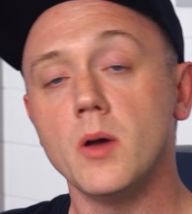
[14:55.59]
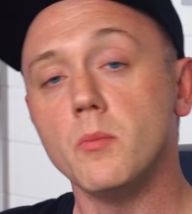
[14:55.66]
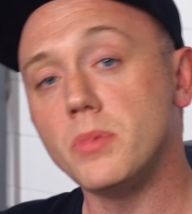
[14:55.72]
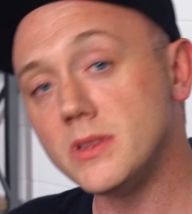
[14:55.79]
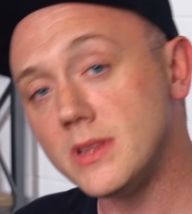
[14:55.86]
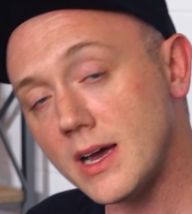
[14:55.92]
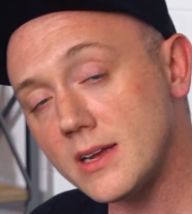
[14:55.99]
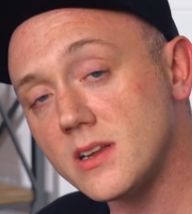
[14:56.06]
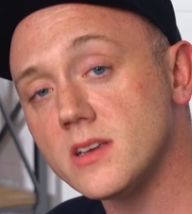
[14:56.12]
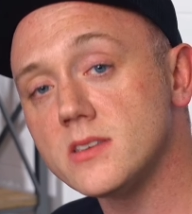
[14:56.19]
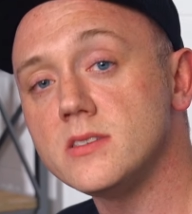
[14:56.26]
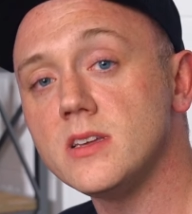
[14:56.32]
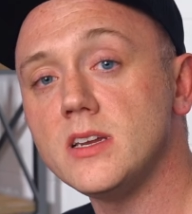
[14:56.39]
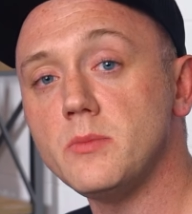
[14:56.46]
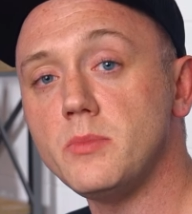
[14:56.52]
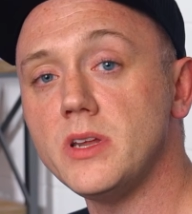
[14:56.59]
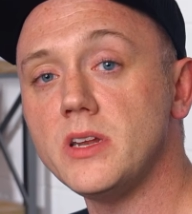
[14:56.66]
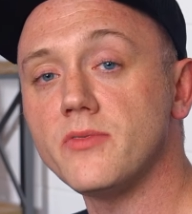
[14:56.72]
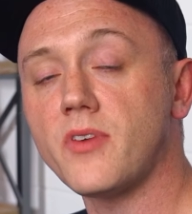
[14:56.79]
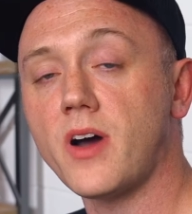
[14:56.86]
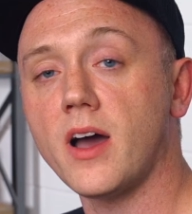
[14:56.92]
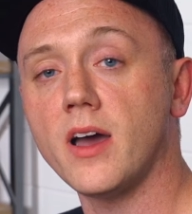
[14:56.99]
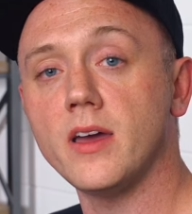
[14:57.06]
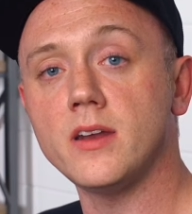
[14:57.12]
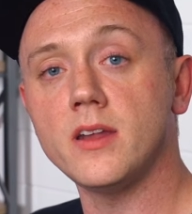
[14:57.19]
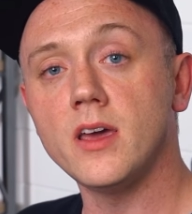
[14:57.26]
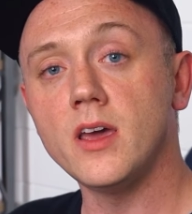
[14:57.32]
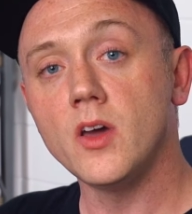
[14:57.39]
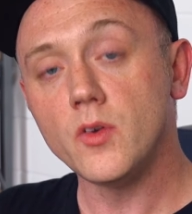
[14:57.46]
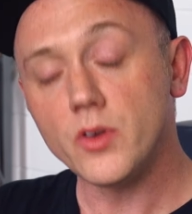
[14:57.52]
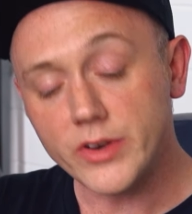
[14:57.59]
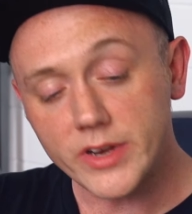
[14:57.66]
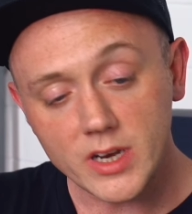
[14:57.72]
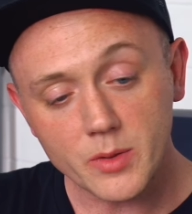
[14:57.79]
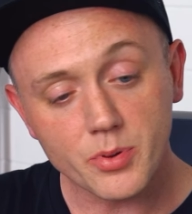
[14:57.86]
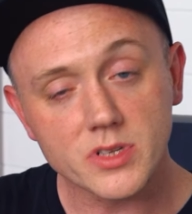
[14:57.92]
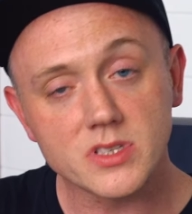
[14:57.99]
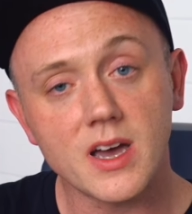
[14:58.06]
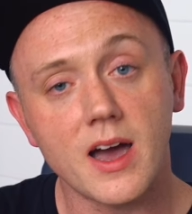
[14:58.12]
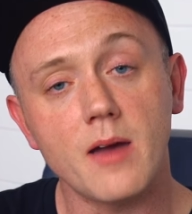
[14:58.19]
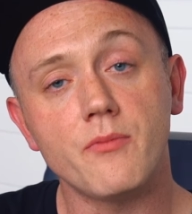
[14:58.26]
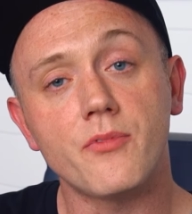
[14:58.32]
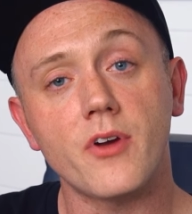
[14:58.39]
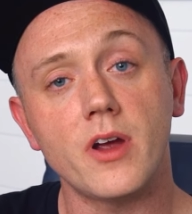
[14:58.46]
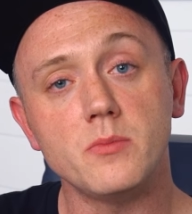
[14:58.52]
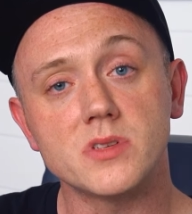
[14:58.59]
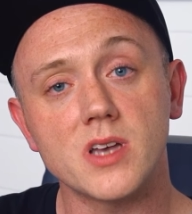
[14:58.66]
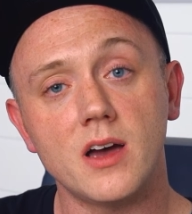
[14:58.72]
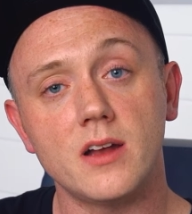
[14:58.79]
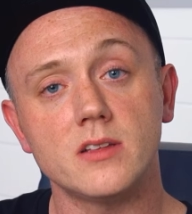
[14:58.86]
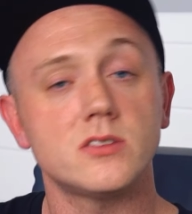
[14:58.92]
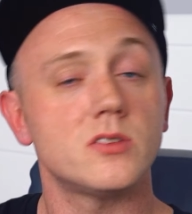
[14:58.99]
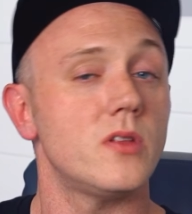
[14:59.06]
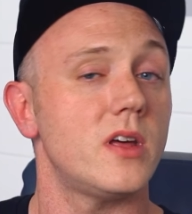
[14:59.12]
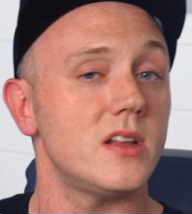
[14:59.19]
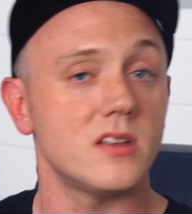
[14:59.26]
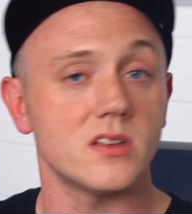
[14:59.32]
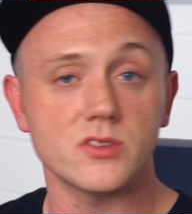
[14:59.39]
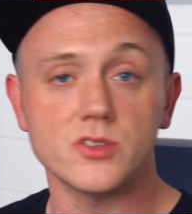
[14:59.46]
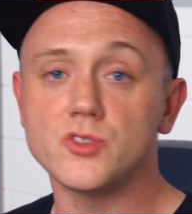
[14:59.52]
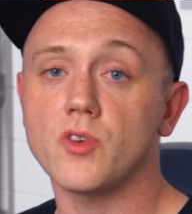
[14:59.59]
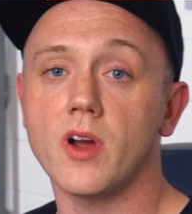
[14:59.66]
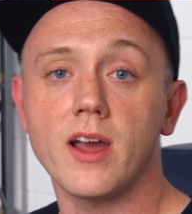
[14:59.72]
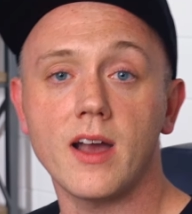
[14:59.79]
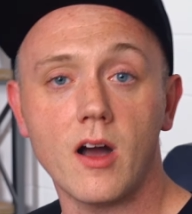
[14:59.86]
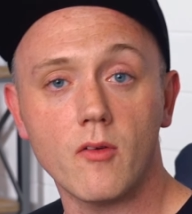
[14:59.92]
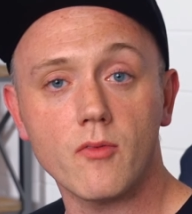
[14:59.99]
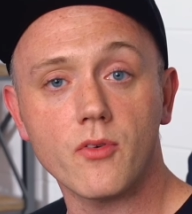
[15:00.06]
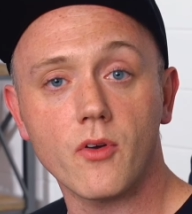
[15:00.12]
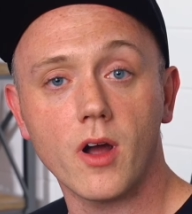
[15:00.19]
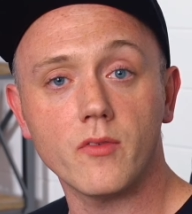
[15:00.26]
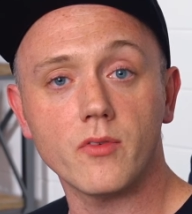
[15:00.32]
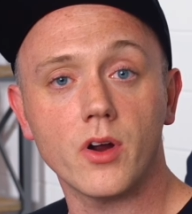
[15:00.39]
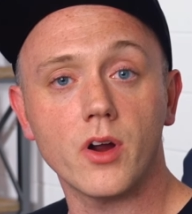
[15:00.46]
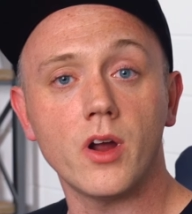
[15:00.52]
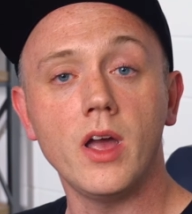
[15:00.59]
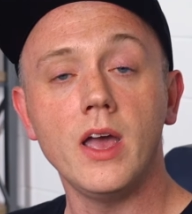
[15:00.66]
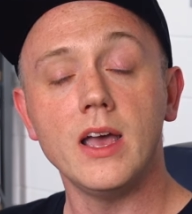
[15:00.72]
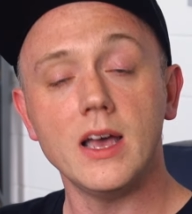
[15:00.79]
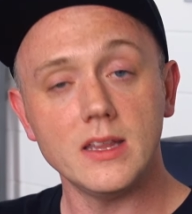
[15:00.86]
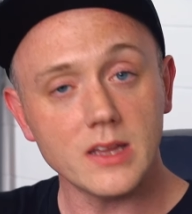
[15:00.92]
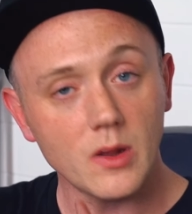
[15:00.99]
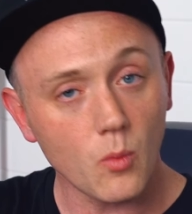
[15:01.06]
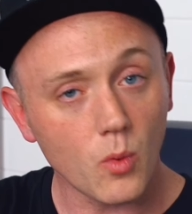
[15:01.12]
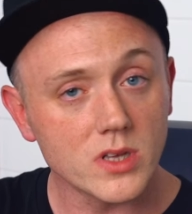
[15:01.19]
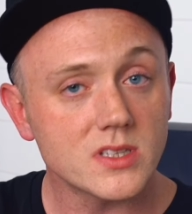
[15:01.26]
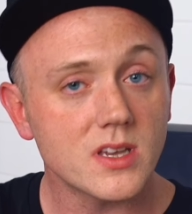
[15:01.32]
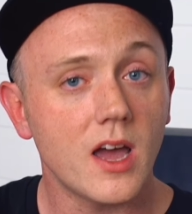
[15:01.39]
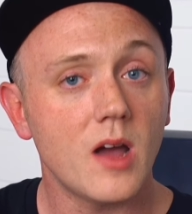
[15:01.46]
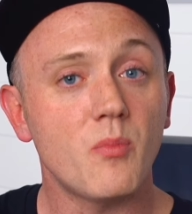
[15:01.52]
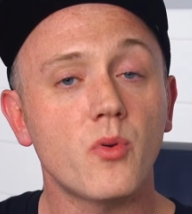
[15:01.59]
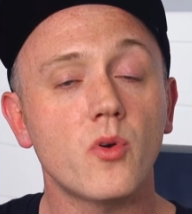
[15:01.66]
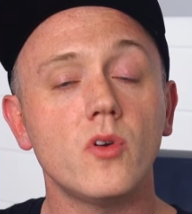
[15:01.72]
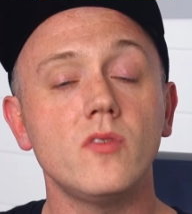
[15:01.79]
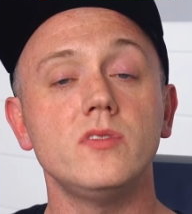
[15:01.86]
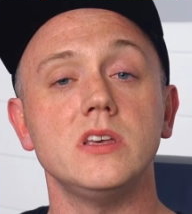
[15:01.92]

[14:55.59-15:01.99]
But that does need to be defined. You need to put time frames on it so that it doesn't drag out forever. And then once I approve